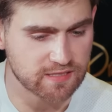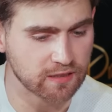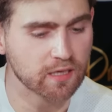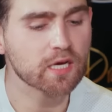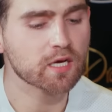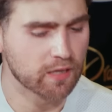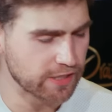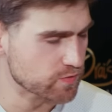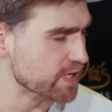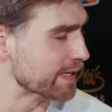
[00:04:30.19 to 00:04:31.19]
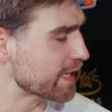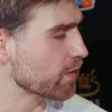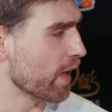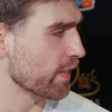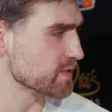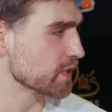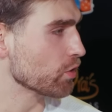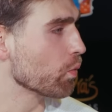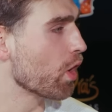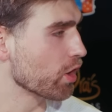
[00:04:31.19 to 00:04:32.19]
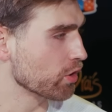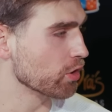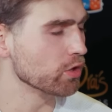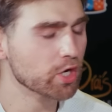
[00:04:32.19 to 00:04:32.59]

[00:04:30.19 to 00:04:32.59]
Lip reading: and like you said, NICKEIL ALEXANDER-WALKER,